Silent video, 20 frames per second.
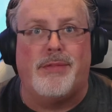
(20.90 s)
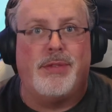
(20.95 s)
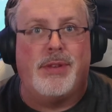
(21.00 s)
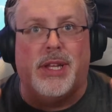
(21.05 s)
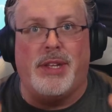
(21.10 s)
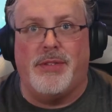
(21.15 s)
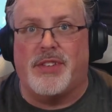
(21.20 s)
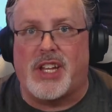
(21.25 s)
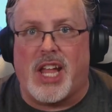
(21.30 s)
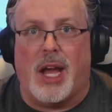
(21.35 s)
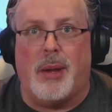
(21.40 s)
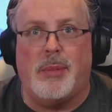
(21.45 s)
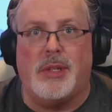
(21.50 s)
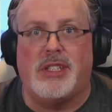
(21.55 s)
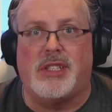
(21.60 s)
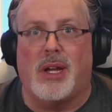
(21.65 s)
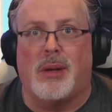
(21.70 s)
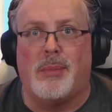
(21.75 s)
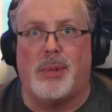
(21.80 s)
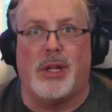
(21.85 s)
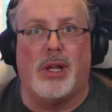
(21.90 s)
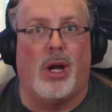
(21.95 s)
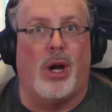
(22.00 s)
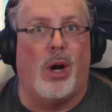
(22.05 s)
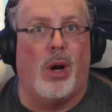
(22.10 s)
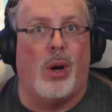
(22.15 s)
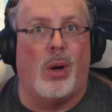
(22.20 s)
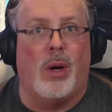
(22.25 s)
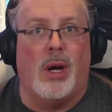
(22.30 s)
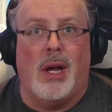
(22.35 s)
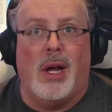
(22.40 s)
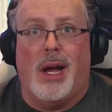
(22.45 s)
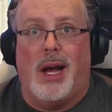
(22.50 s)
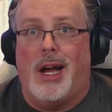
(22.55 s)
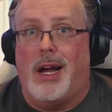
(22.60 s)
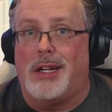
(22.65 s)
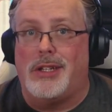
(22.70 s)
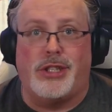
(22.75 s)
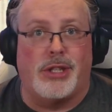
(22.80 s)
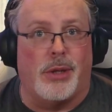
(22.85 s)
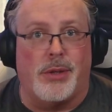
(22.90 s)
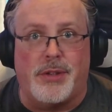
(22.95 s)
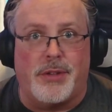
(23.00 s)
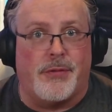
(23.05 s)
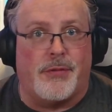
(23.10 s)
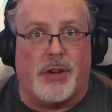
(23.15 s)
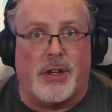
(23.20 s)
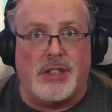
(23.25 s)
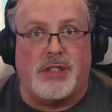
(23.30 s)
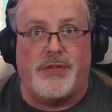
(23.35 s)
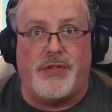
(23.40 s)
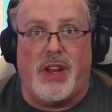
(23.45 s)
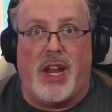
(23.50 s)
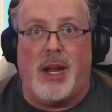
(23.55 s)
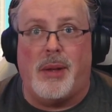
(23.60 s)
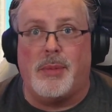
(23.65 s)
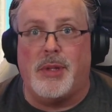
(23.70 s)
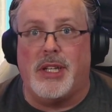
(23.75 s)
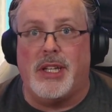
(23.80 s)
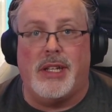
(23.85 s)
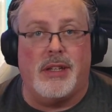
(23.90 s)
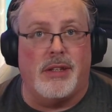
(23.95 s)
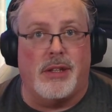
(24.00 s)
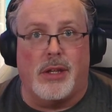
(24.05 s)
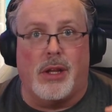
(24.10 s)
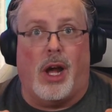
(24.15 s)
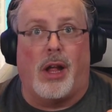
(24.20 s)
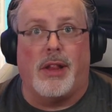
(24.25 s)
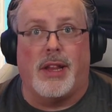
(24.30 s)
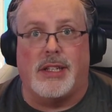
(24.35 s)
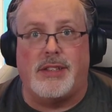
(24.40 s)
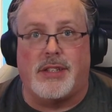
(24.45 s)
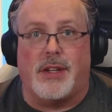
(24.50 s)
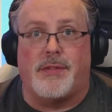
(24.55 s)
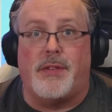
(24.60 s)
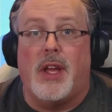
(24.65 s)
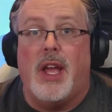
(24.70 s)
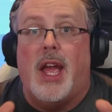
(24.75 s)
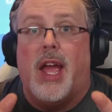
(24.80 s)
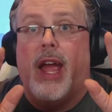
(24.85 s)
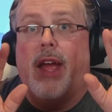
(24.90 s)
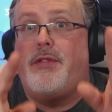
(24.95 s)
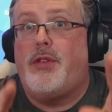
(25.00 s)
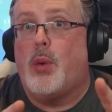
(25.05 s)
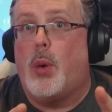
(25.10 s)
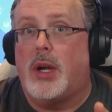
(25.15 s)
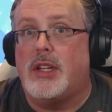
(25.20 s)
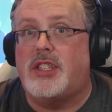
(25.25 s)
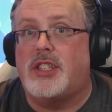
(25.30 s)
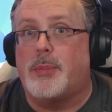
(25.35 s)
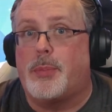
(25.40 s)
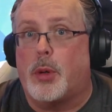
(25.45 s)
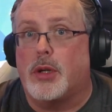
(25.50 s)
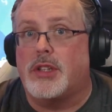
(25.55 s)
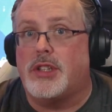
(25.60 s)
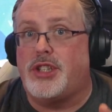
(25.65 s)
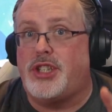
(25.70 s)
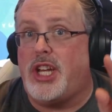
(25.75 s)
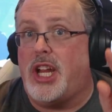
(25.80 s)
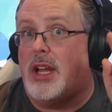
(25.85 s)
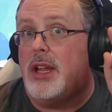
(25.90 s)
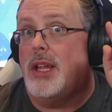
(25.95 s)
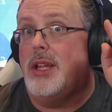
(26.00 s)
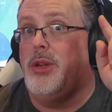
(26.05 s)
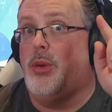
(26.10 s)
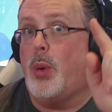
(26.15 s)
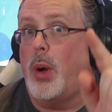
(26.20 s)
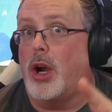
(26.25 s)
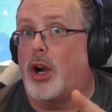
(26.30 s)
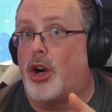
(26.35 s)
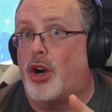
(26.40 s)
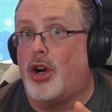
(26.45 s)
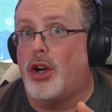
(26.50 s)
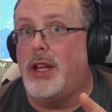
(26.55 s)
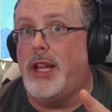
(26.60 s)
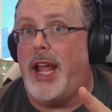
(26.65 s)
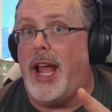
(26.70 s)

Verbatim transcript: leave a comment down below, share with your friends and family, all that stuff. If you want to support the channel and you want early